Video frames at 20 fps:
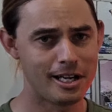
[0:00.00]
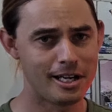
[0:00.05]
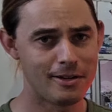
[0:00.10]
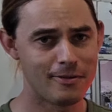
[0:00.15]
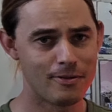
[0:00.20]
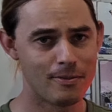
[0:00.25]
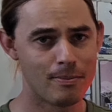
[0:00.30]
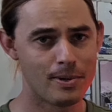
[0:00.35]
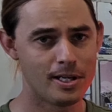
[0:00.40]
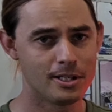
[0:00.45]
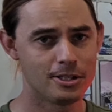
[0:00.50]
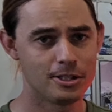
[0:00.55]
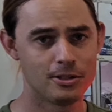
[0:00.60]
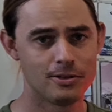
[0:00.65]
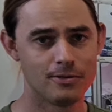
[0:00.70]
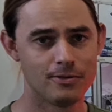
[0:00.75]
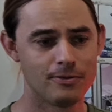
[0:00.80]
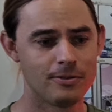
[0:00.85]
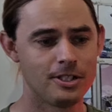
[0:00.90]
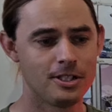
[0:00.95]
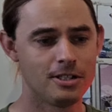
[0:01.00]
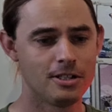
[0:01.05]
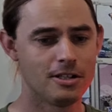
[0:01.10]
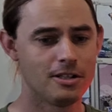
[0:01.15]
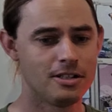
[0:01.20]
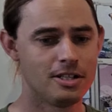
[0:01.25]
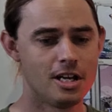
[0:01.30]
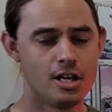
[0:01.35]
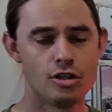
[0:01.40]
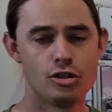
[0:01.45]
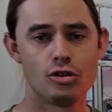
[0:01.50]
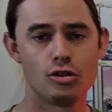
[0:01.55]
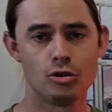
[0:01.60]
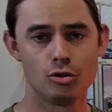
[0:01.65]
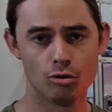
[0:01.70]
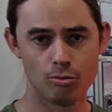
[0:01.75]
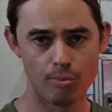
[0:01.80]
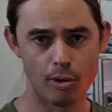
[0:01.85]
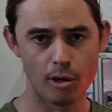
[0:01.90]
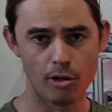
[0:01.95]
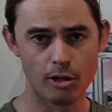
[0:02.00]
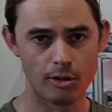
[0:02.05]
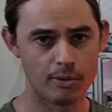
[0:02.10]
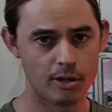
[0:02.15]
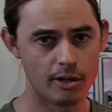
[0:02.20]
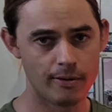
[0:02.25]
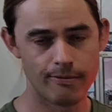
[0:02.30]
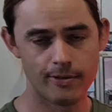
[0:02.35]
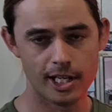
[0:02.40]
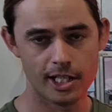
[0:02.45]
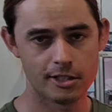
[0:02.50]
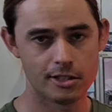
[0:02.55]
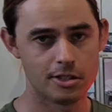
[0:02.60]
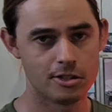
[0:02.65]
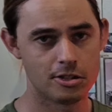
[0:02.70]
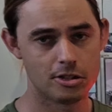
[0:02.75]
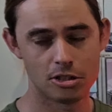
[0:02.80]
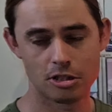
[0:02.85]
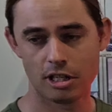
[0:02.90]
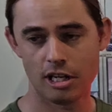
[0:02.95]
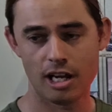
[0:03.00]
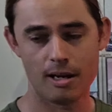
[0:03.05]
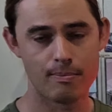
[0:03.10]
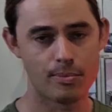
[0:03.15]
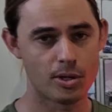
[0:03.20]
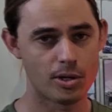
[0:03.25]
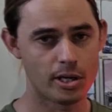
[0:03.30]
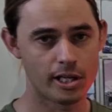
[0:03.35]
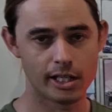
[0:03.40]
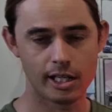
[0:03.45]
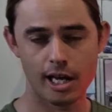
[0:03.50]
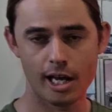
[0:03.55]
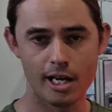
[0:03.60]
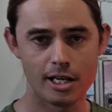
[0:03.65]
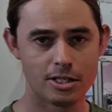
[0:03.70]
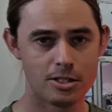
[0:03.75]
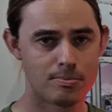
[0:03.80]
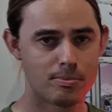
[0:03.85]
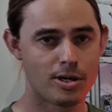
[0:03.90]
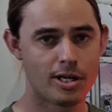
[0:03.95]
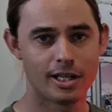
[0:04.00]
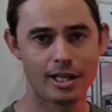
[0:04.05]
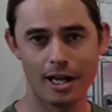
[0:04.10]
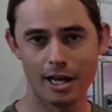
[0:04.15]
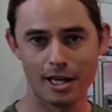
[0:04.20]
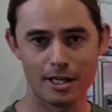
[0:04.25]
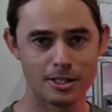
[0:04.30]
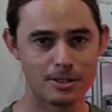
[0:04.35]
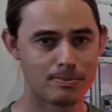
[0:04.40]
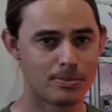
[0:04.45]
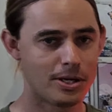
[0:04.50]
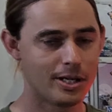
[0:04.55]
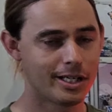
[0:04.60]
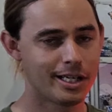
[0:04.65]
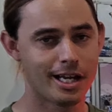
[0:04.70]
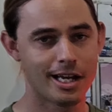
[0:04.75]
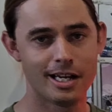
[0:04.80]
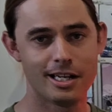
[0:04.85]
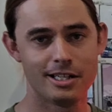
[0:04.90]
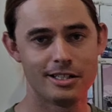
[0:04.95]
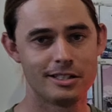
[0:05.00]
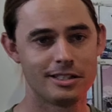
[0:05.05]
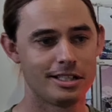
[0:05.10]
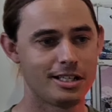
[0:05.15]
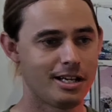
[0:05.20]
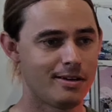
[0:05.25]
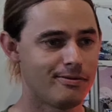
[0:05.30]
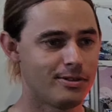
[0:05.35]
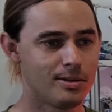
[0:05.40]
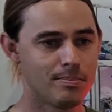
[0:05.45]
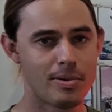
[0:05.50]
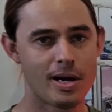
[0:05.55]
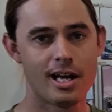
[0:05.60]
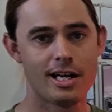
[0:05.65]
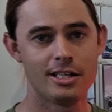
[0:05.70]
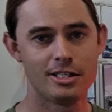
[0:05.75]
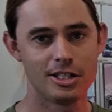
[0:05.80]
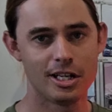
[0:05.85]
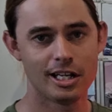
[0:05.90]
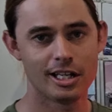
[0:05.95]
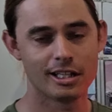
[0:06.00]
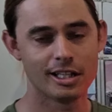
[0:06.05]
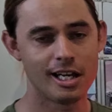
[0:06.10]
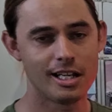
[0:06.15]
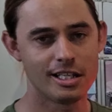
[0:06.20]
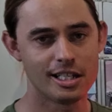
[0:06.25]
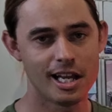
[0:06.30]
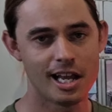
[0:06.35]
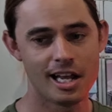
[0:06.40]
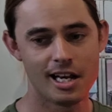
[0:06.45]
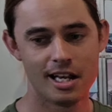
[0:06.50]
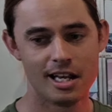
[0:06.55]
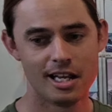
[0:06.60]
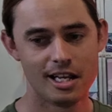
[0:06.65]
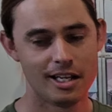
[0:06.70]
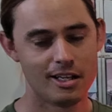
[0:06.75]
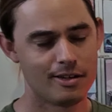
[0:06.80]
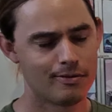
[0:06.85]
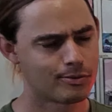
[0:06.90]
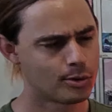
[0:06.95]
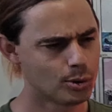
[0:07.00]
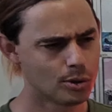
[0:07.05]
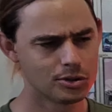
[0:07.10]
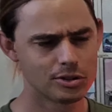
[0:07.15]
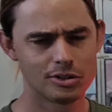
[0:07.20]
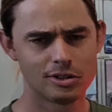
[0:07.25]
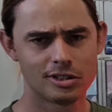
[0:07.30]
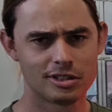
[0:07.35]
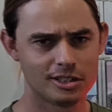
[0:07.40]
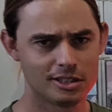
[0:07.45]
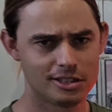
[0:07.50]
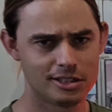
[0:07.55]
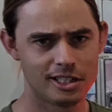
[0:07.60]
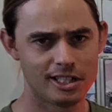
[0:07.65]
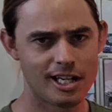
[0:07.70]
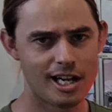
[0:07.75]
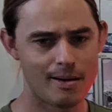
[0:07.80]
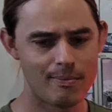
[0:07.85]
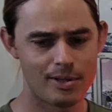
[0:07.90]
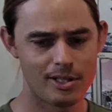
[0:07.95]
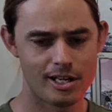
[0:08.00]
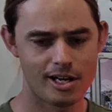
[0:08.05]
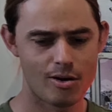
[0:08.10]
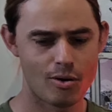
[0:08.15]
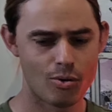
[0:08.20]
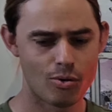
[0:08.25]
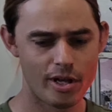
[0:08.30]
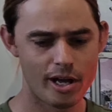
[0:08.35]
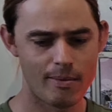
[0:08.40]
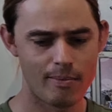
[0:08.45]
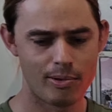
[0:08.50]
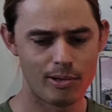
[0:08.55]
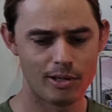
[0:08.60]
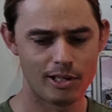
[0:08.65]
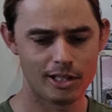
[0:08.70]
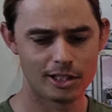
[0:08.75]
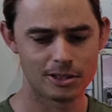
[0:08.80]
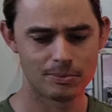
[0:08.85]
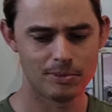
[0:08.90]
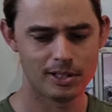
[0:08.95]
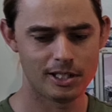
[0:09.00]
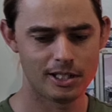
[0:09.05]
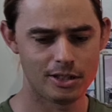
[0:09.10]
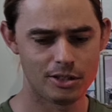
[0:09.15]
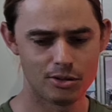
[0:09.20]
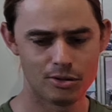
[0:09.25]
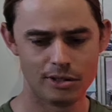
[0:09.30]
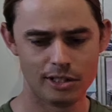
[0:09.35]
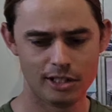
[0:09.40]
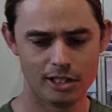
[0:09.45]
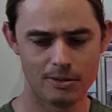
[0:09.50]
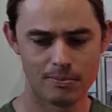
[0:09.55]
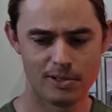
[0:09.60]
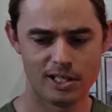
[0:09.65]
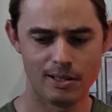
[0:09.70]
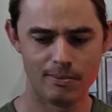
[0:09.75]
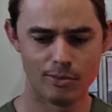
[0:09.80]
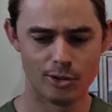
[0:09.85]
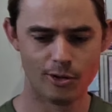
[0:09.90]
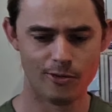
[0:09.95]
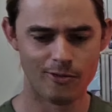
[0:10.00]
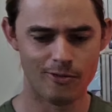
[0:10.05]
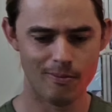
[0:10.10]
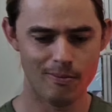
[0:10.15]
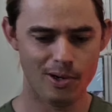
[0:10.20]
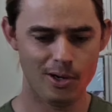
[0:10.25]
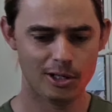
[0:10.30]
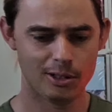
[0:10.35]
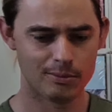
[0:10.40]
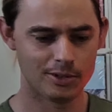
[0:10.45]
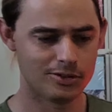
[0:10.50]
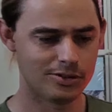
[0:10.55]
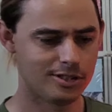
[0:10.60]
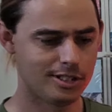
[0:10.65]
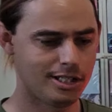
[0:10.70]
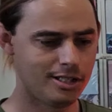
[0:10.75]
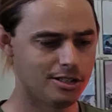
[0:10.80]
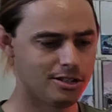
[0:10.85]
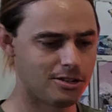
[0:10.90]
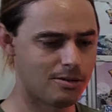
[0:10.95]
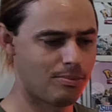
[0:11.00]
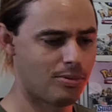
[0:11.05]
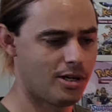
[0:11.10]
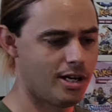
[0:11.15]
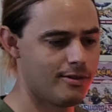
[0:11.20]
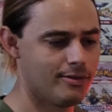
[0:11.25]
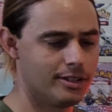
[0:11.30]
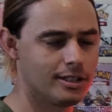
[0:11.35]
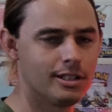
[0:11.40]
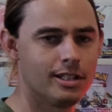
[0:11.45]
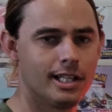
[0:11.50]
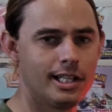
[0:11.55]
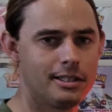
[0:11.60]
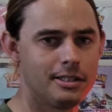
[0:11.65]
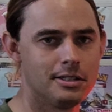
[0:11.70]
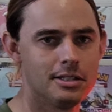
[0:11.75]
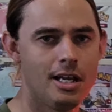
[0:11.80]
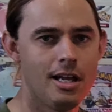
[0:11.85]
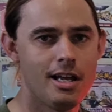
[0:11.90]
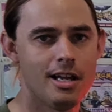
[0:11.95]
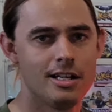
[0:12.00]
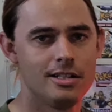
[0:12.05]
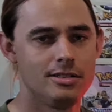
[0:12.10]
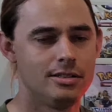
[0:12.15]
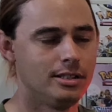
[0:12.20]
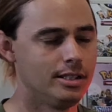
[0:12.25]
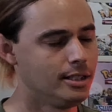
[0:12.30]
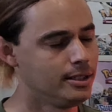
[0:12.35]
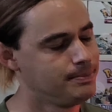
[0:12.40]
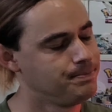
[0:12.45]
out if a bunch of, sealed Pokemon investors just keep buying case by case by case every paycheck they get. Of course it's going to sell out, but all that product's being moved from Pokemon centers to private collectors' hands.